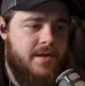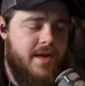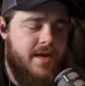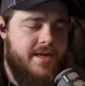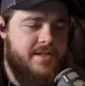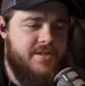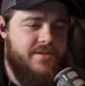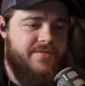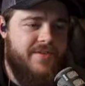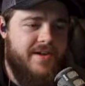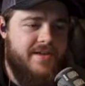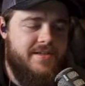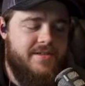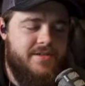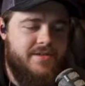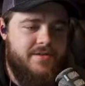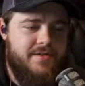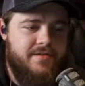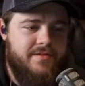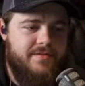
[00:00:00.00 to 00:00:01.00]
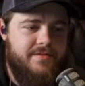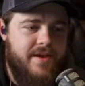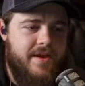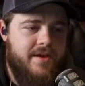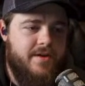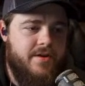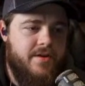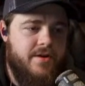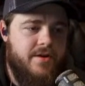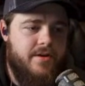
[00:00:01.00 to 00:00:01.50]
Kaiser Feist
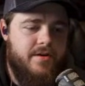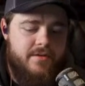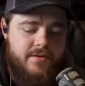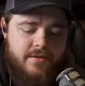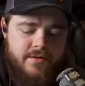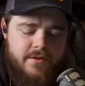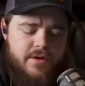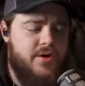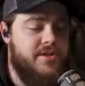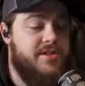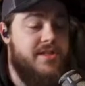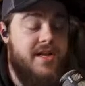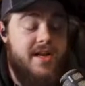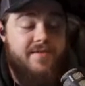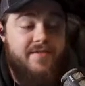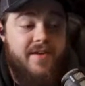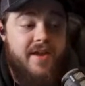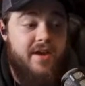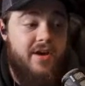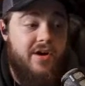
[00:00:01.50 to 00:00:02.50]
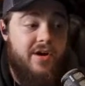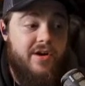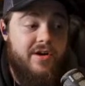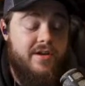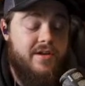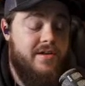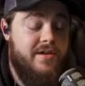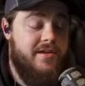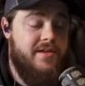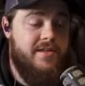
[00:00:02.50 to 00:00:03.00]
Vanguard. No, it's not a
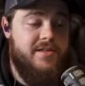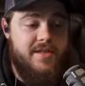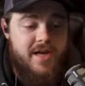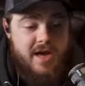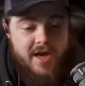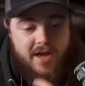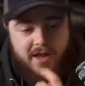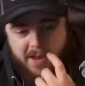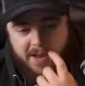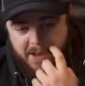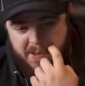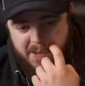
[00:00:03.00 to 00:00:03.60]
Vanguard. It's not.